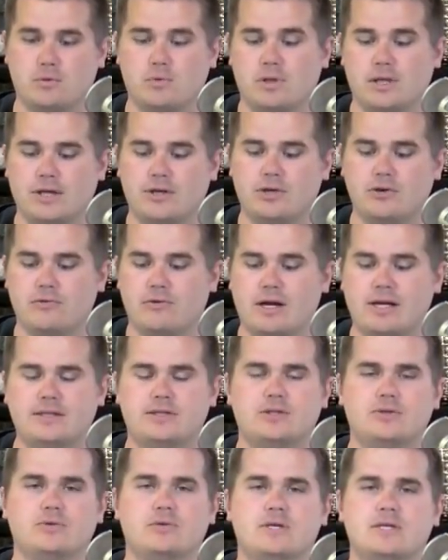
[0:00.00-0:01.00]
link you
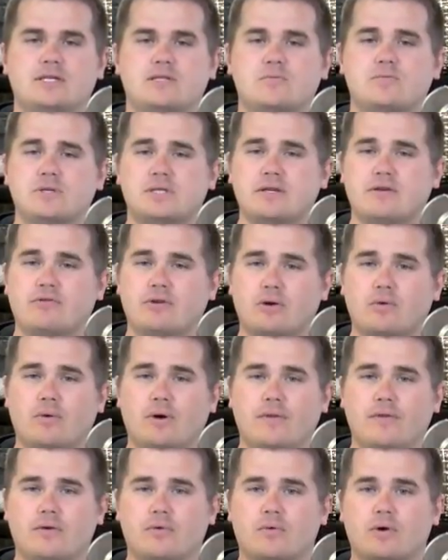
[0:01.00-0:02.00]
right to this specific
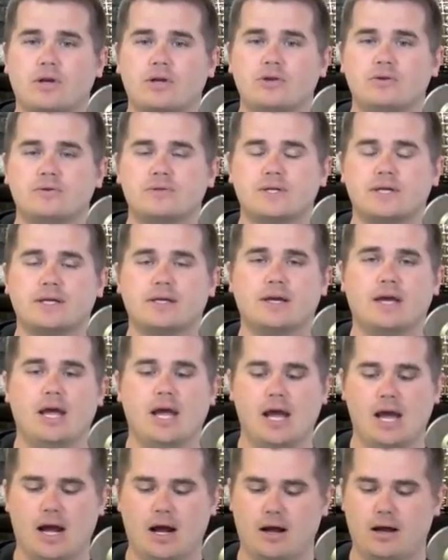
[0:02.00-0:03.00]
one that we're using.
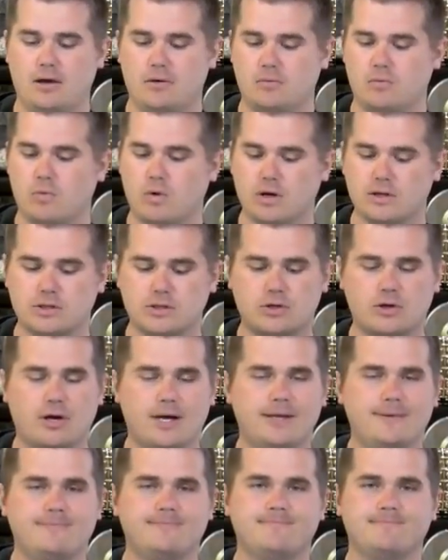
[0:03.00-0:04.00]
Works
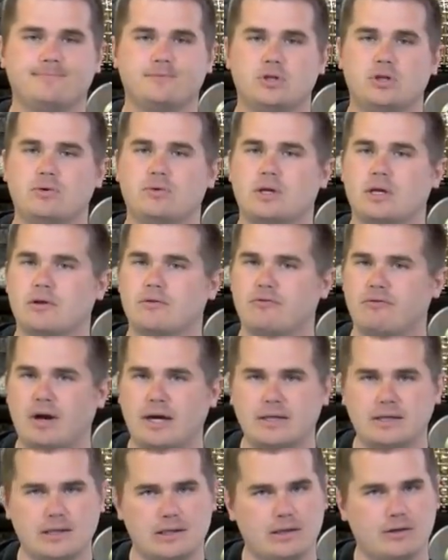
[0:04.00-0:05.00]
great. You can
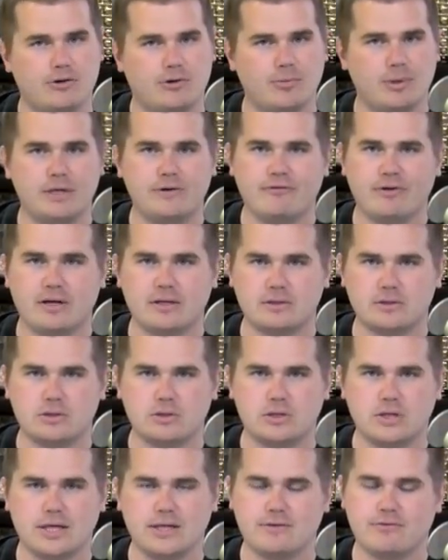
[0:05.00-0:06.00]
find a little bit
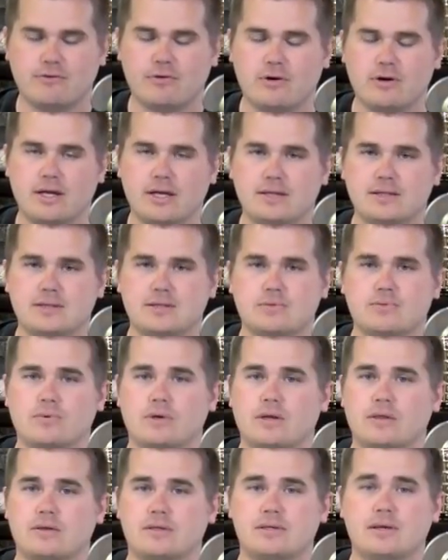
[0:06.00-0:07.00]
faster transfer rates
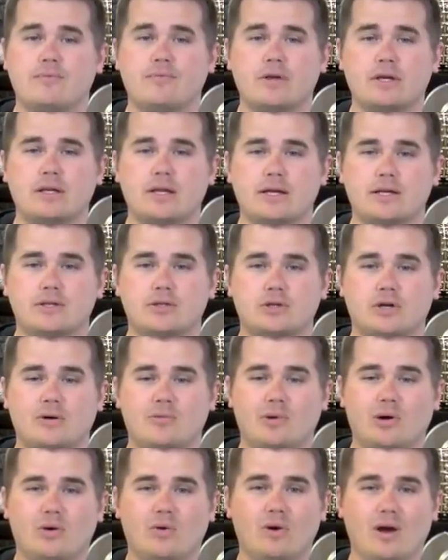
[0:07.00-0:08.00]
with something like a
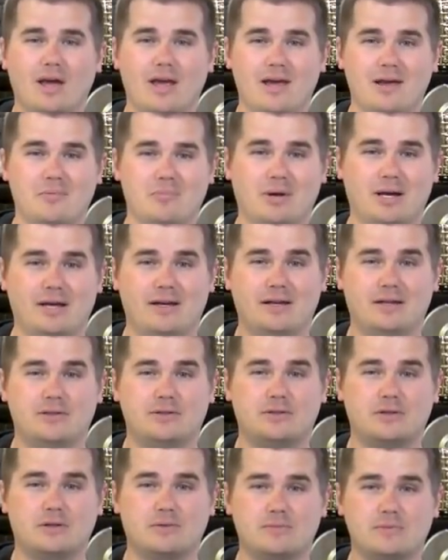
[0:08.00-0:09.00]
Drobo, but
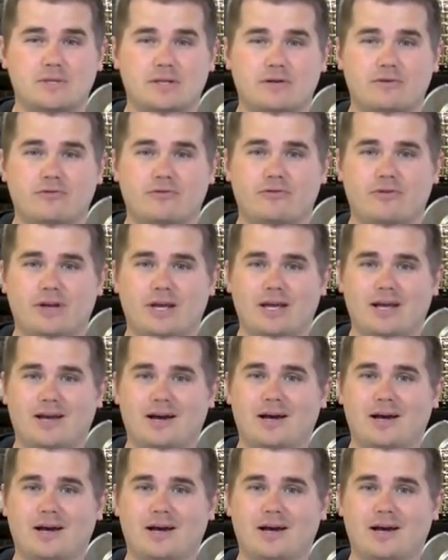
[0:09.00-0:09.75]
in terms of